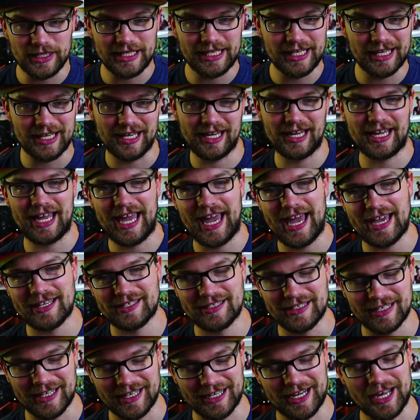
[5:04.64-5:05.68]
we get a
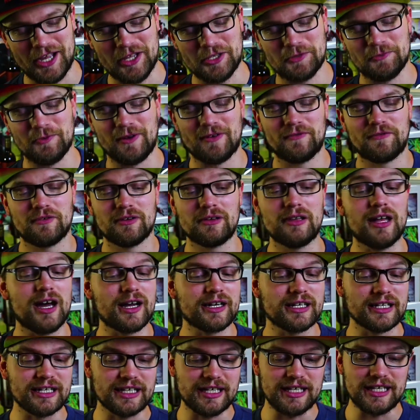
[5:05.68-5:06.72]
casting announcement for
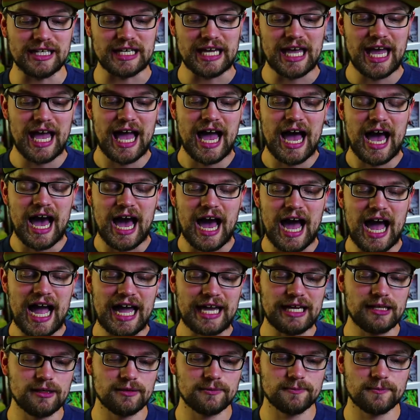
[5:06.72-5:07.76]
Locke and Key?
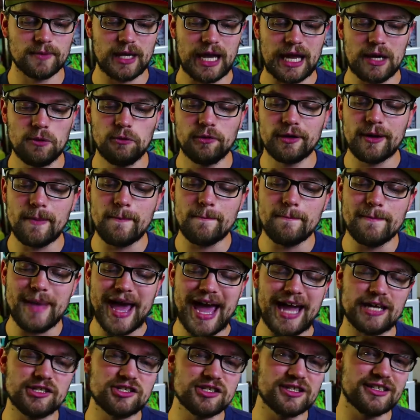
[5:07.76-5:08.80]
I would
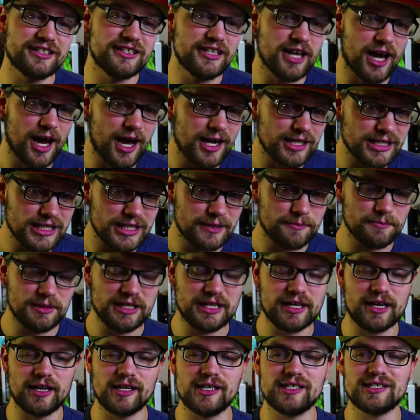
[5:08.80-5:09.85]
imagine not,
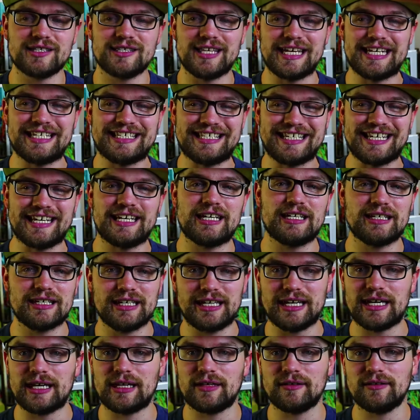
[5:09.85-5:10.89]
because they did
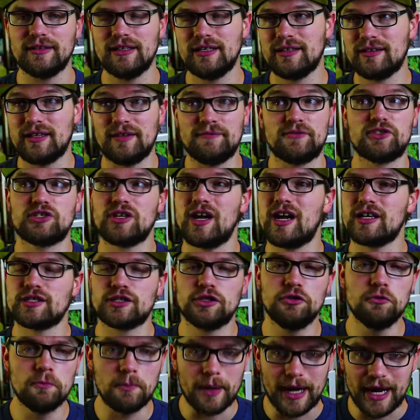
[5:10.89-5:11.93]
get, they've shot
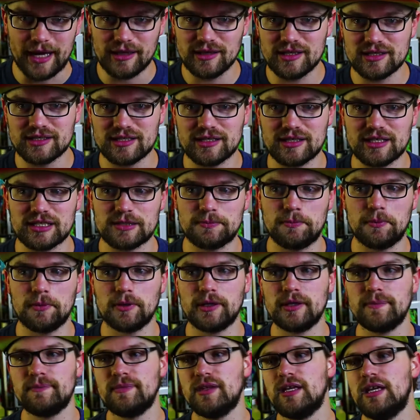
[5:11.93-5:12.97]
two pilots at this
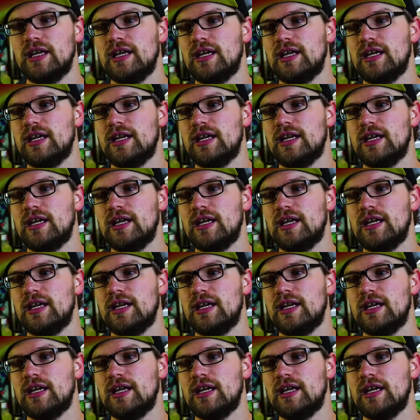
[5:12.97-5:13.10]
point,